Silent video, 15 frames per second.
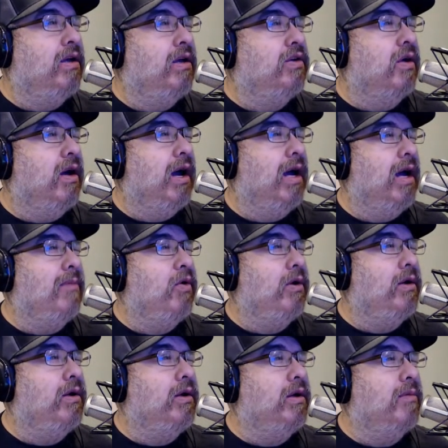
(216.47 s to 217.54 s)
So I'm
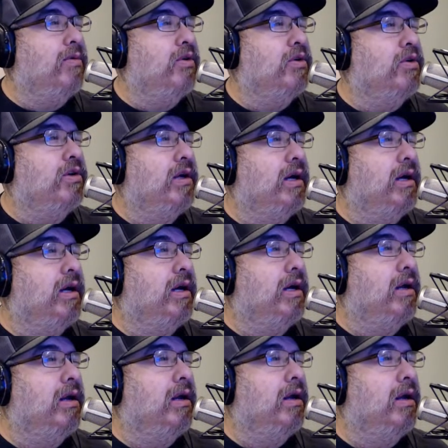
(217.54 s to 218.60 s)
going to double check it